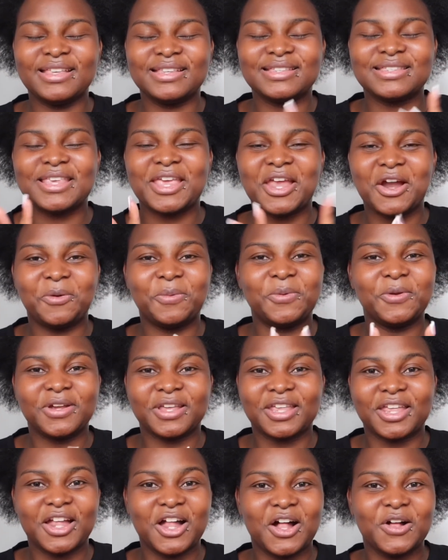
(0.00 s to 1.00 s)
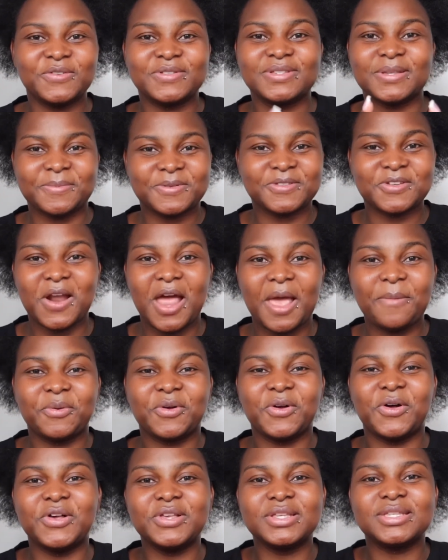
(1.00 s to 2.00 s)
help your girl subscribe,
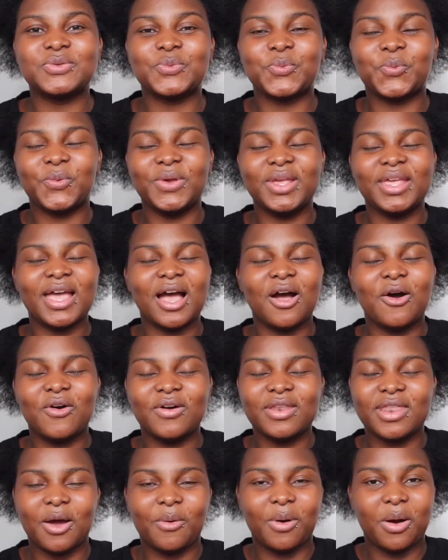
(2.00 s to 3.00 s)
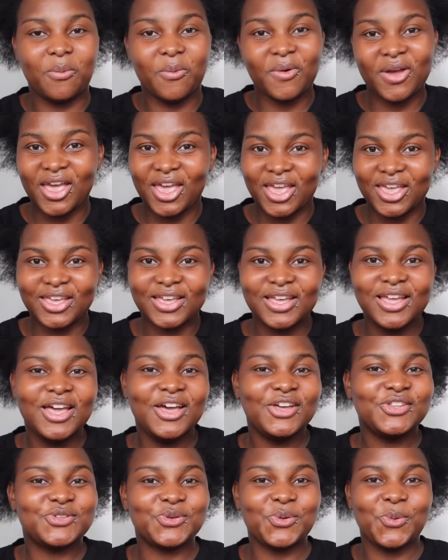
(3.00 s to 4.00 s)
because we are on our way
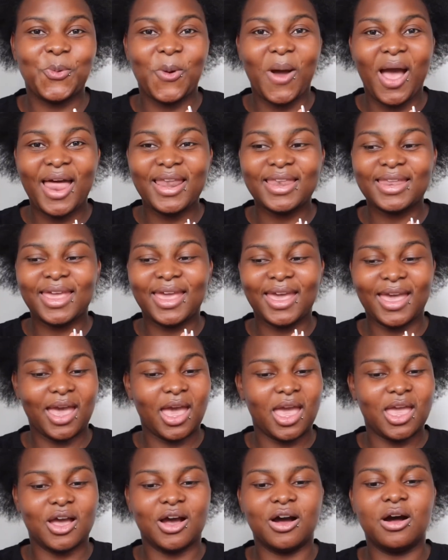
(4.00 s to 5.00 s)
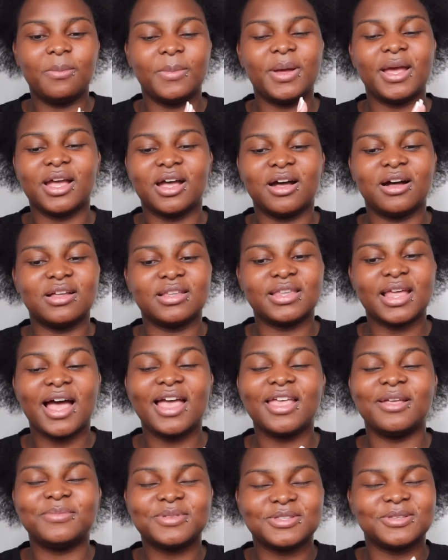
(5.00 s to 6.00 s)
to 1K. Oh my god,
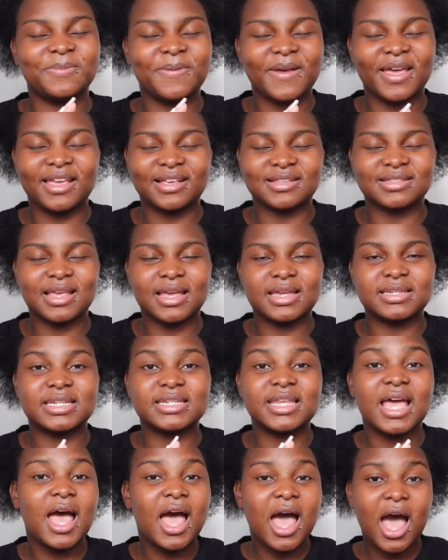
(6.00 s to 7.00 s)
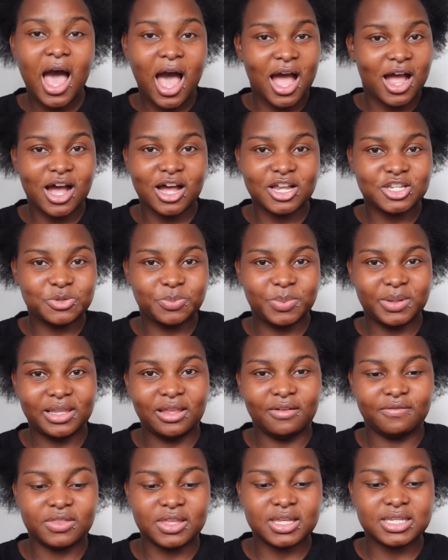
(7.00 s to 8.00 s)
I am super excited. I can't
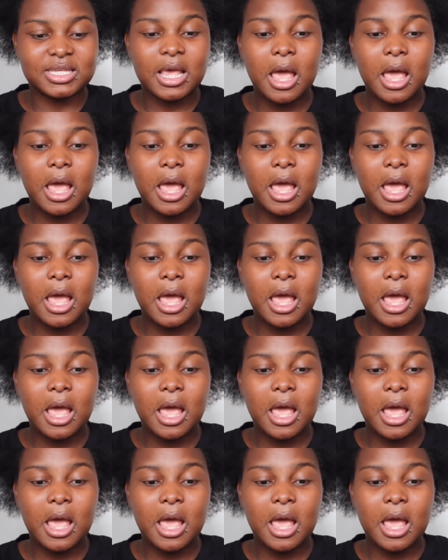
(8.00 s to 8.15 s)
believe this.